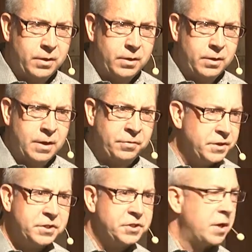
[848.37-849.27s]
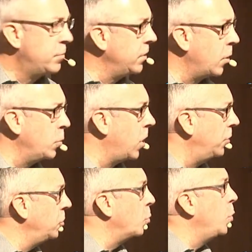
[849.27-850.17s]
Now, this is something that we all
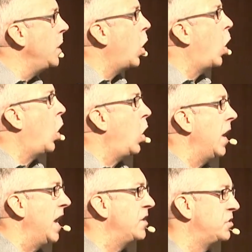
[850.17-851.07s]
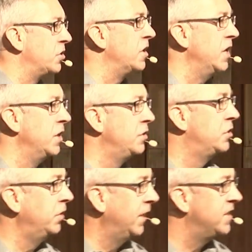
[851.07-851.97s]
do. We all enter into
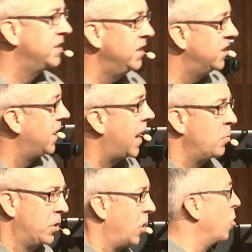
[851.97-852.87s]
listening to God with our own